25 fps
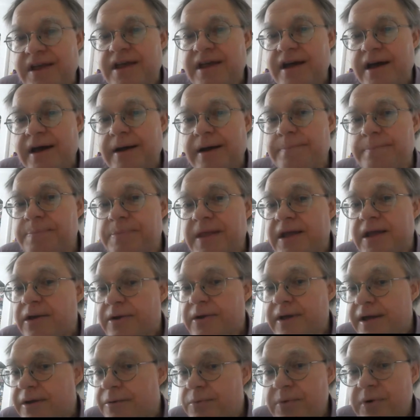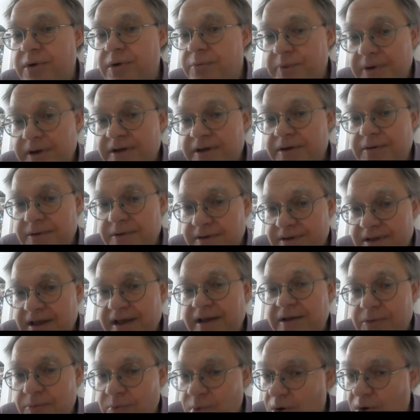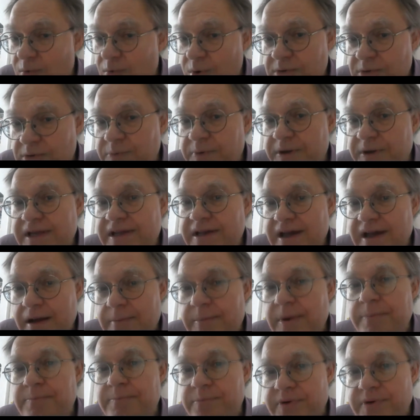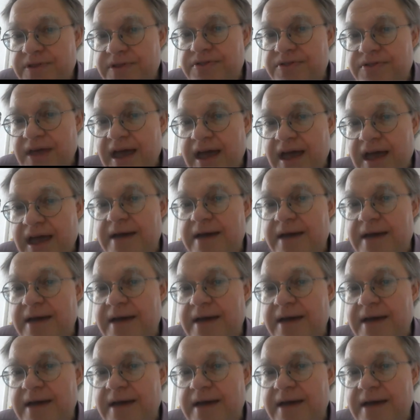Um, we, what we come up with there